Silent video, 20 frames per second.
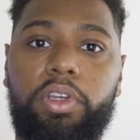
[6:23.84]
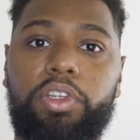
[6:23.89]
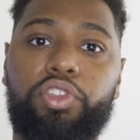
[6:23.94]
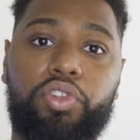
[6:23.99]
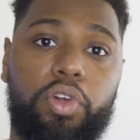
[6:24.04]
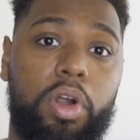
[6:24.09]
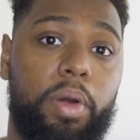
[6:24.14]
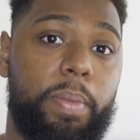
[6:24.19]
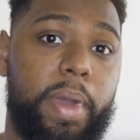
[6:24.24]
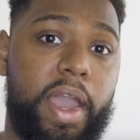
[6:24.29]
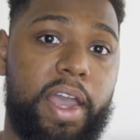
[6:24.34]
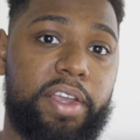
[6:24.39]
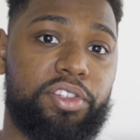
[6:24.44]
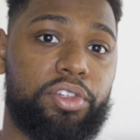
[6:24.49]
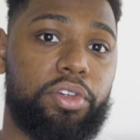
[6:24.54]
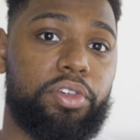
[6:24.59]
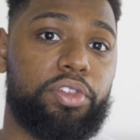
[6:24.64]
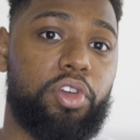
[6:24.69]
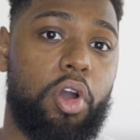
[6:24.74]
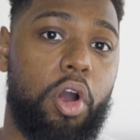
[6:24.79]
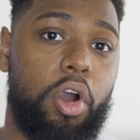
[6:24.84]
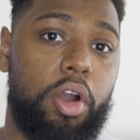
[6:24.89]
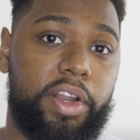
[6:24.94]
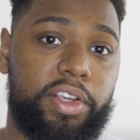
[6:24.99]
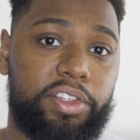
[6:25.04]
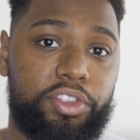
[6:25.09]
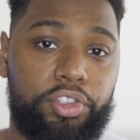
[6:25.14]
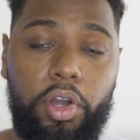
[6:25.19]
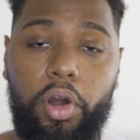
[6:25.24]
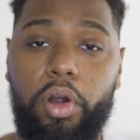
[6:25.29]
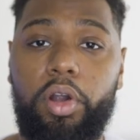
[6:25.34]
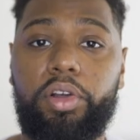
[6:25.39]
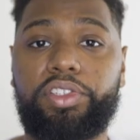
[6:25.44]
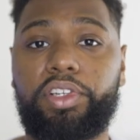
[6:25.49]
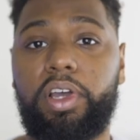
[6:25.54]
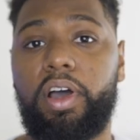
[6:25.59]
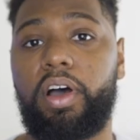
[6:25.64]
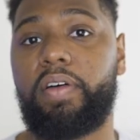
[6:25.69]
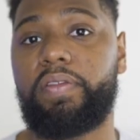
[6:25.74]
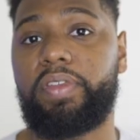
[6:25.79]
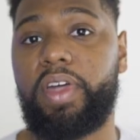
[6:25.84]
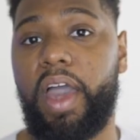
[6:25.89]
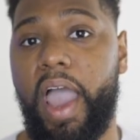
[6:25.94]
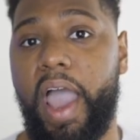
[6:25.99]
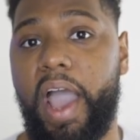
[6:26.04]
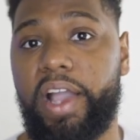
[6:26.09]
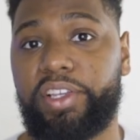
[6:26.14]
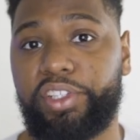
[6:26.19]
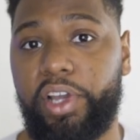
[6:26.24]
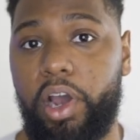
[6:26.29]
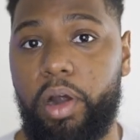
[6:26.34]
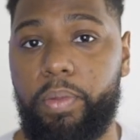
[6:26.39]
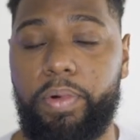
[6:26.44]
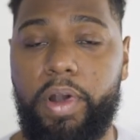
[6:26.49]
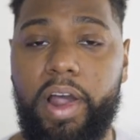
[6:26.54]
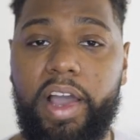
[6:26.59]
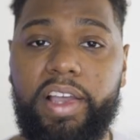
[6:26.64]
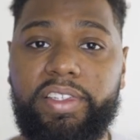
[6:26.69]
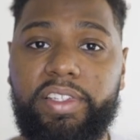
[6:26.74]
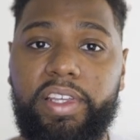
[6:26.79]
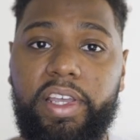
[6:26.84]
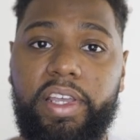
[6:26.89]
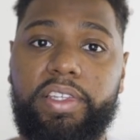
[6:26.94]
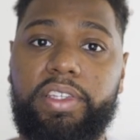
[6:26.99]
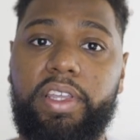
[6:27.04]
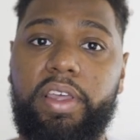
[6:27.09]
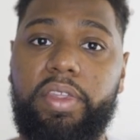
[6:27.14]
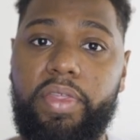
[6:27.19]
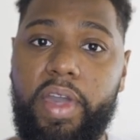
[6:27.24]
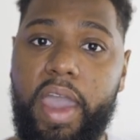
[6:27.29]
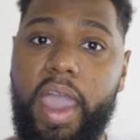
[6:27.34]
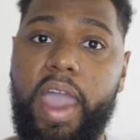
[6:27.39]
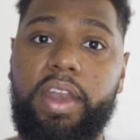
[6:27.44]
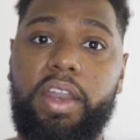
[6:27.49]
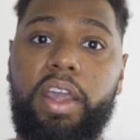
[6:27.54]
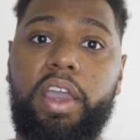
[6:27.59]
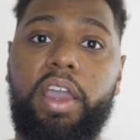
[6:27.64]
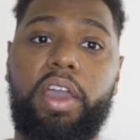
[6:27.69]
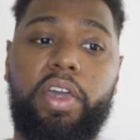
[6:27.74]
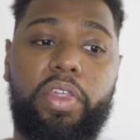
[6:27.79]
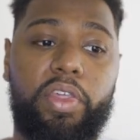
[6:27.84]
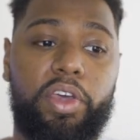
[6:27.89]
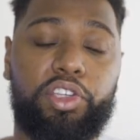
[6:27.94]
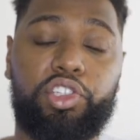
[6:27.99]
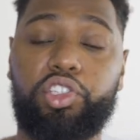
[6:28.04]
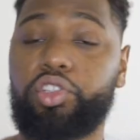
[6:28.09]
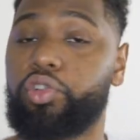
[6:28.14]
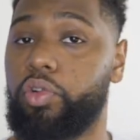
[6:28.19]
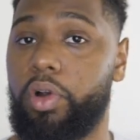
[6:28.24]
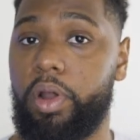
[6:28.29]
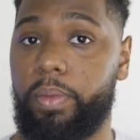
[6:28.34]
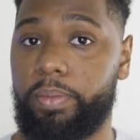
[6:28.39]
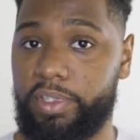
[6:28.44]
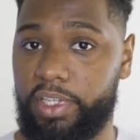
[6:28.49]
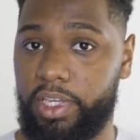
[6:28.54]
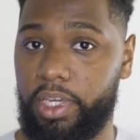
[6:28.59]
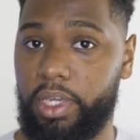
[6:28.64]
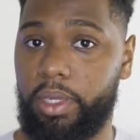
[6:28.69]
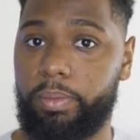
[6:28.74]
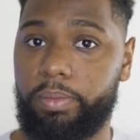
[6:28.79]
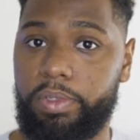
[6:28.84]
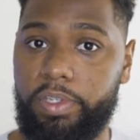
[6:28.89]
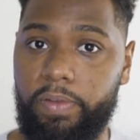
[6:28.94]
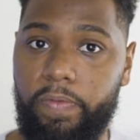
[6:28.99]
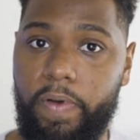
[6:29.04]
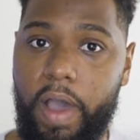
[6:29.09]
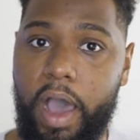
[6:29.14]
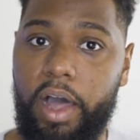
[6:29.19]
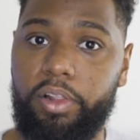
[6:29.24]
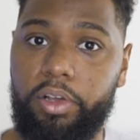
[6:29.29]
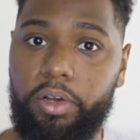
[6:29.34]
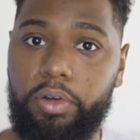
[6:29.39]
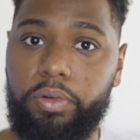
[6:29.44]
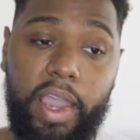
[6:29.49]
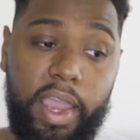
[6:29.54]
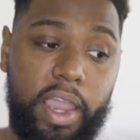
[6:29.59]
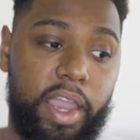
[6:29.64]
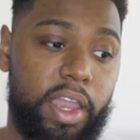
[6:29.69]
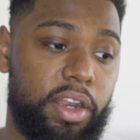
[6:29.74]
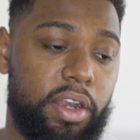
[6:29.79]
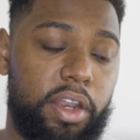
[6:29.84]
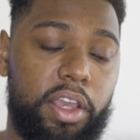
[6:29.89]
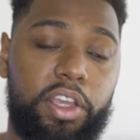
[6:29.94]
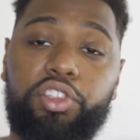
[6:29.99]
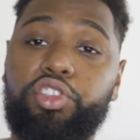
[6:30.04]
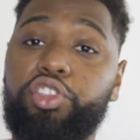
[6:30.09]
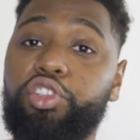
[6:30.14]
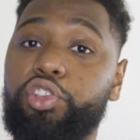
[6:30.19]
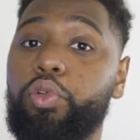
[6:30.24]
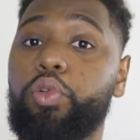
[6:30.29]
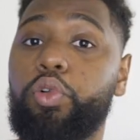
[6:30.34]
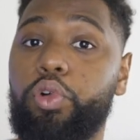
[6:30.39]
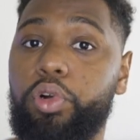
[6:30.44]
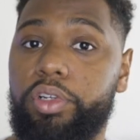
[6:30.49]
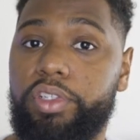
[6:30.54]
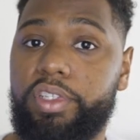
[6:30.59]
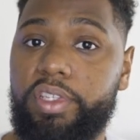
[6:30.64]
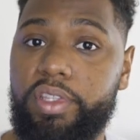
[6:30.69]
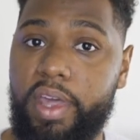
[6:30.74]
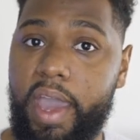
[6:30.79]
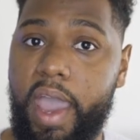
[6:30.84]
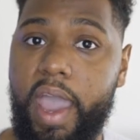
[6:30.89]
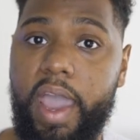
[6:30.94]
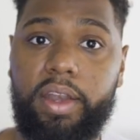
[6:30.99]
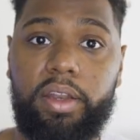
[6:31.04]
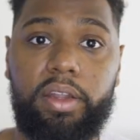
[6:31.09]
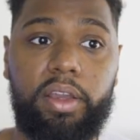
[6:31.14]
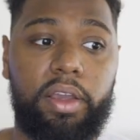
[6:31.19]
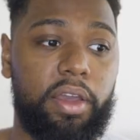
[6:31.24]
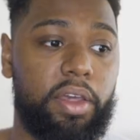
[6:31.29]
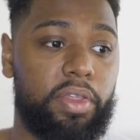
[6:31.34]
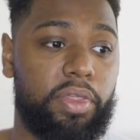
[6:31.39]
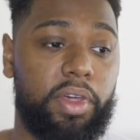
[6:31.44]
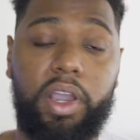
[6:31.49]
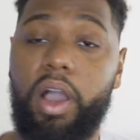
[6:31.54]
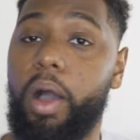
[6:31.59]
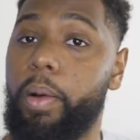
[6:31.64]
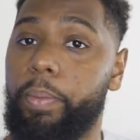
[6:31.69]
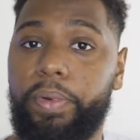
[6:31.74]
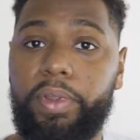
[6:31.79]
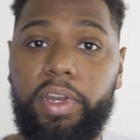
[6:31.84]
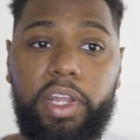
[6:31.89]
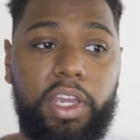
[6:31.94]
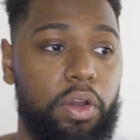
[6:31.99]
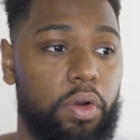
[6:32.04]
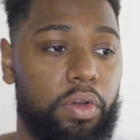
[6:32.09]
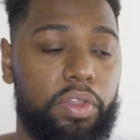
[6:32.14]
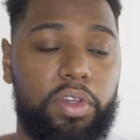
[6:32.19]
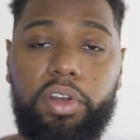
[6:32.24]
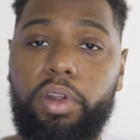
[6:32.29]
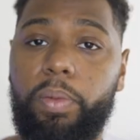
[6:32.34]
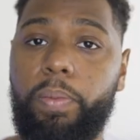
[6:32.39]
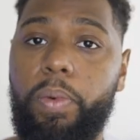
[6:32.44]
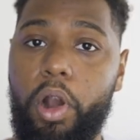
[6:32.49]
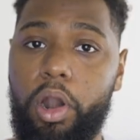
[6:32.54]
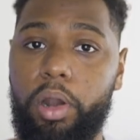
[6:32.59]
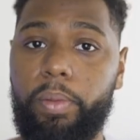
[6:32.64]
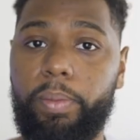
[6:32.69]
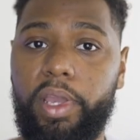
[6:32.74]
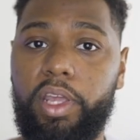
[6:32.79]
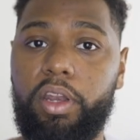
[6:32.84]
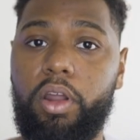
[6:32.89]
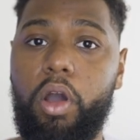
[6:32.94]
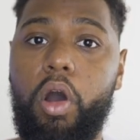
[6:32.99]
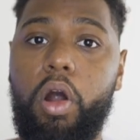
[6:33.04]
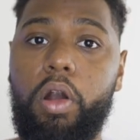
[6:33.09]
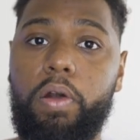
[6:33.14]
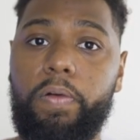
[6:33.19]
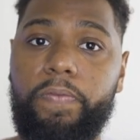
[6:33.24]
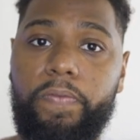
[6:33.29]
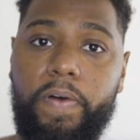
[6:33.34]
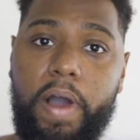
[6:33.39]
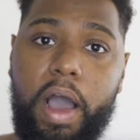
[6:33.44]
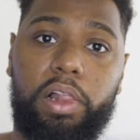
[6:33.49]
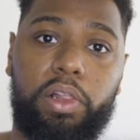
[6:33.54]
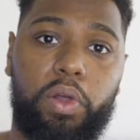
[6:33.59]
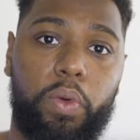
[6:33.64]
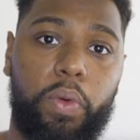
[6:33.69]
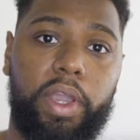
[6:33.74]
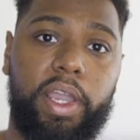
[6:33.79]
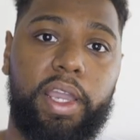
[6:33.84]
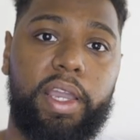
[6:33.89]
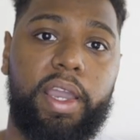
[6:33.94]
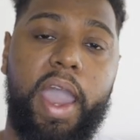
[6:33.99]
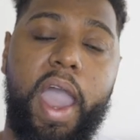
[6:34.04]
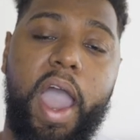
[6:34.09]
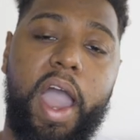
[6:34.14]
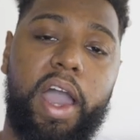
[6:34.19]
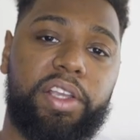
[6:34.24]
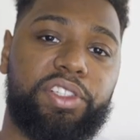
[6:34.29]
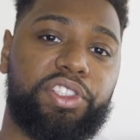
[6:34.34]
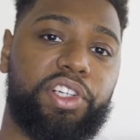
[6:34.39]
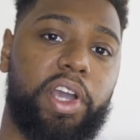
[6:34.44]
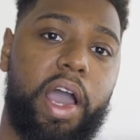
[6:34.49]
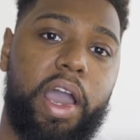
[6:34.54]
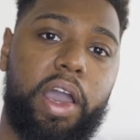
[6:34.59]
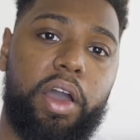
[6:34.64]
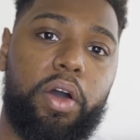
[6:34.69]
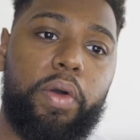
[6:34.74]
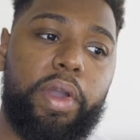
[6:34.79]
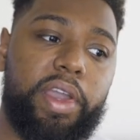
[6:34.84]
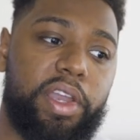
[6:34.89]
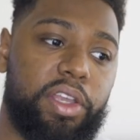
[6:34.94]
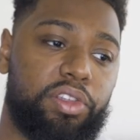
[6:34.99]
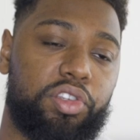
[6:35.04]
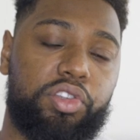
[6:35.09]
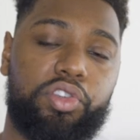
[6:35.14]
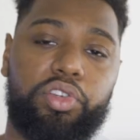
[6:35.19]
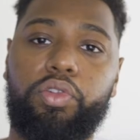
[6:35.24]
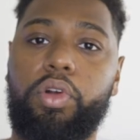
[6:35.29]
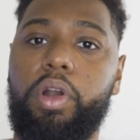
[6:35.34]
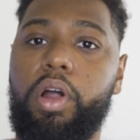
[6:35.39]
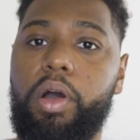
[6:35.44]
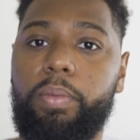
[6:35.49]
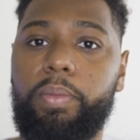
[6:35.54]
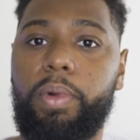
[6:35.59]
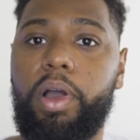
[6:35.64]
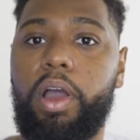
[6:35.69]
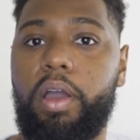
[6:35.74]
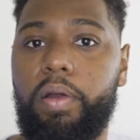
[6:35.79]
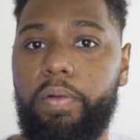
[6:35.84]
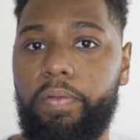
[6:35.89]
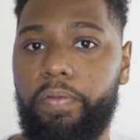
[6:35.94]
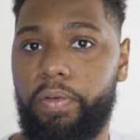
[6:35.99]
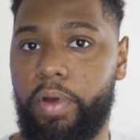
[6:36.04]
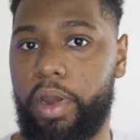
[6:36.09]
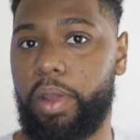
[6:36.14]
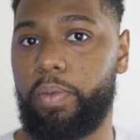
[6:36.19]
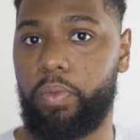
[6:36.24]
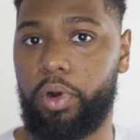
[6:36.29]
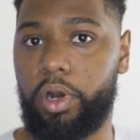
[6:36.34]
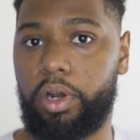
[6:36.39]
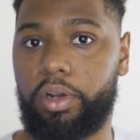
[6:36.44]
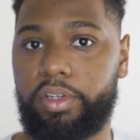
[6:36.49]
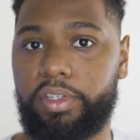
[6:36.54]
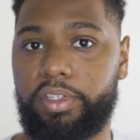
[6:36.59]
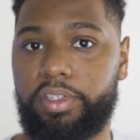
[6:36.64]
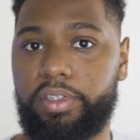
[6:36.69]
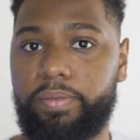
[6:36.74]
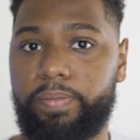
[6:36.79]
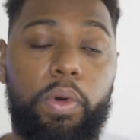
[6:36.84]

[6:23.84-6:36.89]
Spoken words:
Scrum Masters are in charge of the agile process that the Scrum teams follow and ensures that the company or the department are following agile and Scrum frameworks.